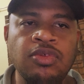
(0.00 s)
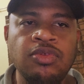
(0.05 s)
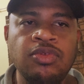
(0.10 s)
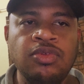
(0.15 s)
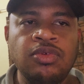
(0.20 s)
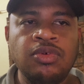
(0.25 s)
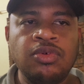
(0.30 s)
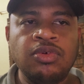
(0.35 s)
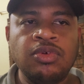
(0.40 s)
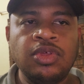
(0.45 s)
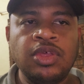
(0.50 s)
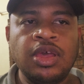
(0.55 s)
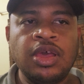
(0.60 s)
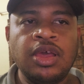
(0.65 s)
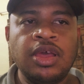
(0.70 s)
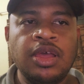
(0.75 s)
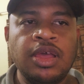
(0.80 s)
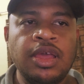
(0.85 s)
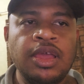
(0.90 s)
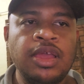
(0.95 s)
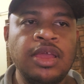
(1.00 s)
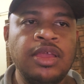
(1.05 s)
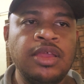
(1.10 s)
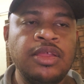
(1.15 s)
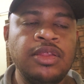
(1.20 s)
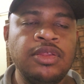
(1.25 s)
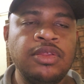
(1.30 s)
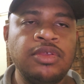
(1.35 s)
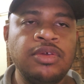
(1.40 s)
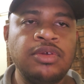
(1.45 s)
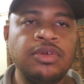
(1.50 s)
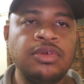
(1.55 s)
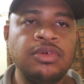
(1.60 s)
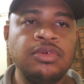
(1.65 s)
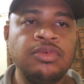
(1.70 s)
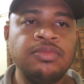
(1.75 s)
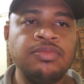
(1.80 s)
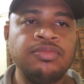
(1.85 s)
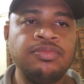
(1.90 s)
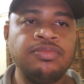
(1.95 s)
So yeah, and
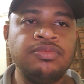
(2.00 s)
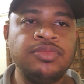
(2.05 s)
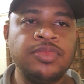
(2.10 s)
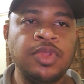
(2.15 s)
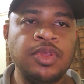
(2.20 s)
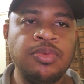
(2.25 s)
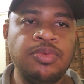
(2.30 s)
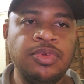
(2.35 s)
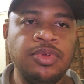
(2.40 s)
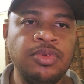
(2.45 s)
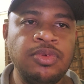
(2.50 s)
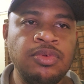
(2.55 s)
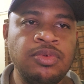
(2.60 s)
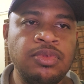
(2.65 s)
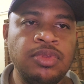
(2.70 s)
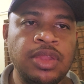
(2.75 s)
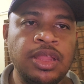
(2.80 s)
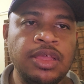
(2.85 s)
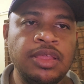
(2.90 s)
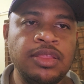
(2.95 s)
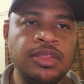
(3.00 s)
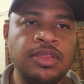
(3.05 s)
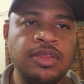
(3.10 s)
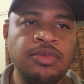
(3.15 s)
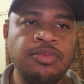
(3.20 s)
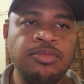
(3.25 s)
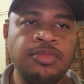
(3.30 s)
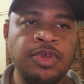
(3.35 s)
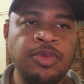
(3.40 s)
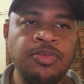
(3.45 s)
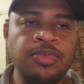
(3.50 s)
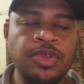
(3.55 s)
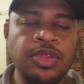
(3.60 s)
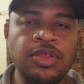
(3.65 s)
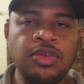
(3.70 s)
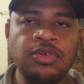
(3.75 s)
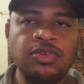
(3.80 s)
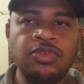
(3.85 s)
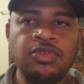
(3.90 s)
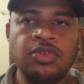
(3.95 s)
if you like my
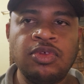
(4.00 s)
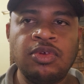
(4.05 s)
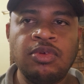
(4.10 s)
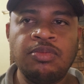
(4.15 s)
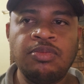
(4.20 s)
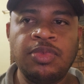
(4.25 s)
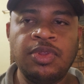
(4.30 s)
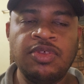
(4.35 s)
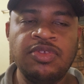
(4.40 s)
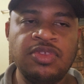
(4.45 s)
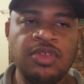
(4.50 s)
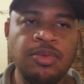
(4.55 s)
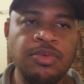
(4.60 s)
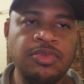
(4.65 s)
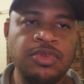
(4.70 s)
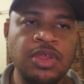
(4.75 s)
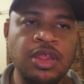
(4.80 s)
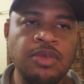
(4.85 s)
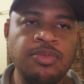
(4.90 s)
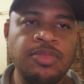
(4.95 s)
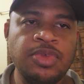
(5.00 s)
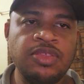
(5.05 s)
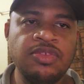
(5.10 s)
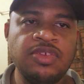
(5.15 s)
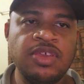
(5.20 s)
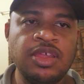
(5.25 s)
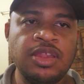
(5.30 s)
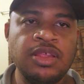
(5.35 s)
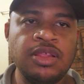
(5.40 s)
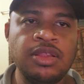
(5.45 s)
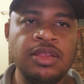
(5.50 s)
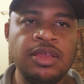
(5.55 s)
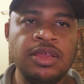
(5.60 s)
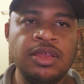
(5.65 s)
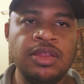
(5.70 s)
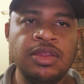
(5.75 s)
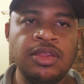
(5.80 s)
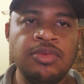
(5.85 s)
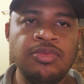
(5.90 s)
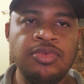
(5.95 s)
videos, please subscribe my channel,
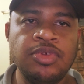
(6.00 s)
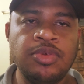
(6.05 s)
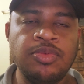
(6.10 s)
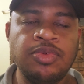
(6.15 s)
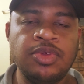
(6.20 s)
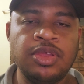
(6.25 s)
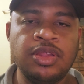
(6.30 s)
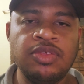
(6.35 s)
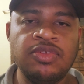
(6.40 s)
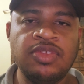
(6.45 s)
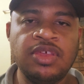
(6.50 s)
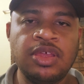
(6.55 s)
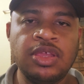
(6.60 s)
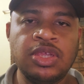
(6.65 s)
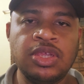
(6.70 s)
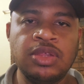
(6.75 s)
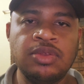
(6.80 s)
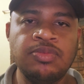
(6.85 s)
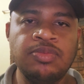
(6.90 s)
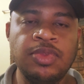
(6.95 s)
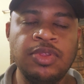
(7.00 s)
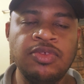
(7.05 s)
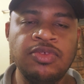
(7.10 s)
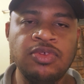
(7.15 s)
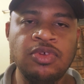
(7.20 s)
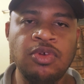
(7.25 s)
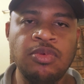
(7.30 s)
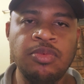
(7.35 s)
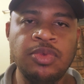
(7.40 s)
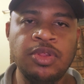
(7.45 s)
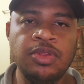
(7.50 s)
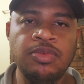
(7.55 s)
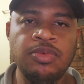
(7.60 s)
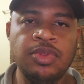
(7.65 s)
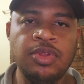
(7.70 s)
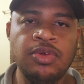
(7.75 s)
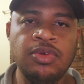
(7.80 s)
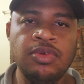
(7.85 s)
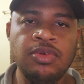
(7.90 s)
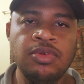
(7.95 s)
and if you have any suggestion, please comment
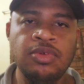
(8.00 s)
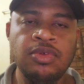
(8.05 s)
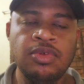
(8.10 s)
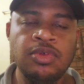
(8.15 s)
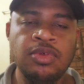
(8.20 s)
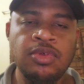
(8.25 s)
below